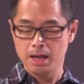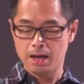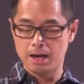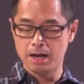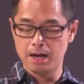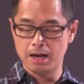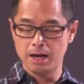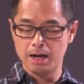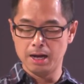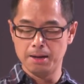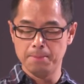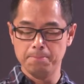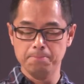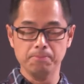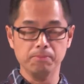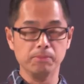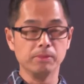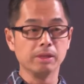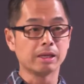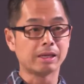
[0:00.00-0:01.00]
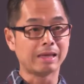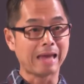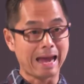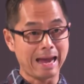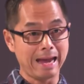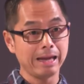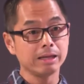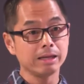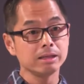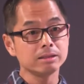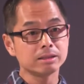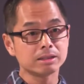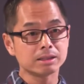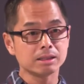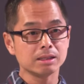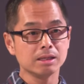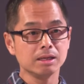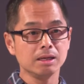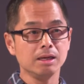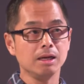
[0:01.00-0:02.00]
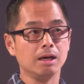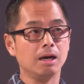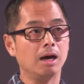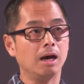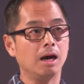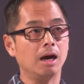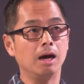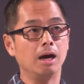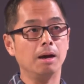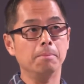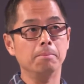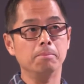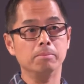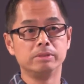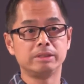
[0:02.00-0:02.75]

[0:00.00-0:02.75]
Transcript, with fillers: um, gangs, um,